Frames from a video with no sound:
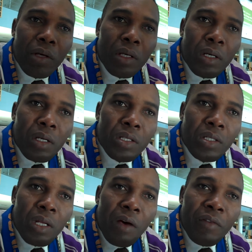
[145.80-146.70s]

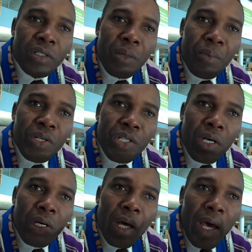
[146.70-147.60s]
increase in average temperature.
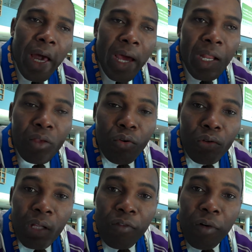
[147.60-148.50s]
And you
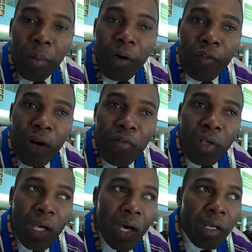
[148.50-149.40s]
know that for
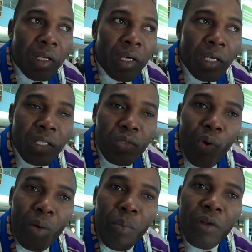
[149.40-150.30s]
Africa, it is
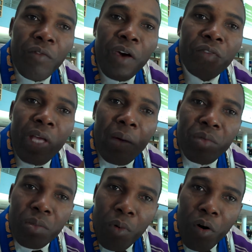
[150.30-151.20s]
1.5
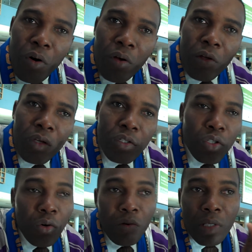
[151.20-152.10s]
times more.
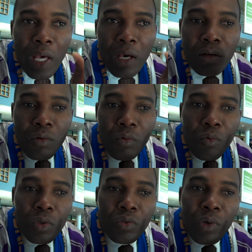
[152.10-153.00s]
So yeah,
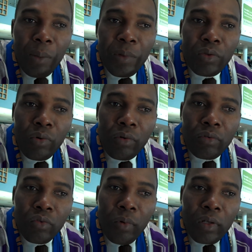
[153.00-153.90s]
what will happen
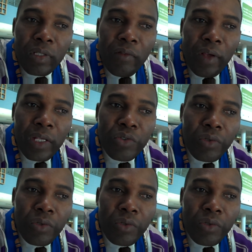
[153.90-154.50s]
to tomorrow's African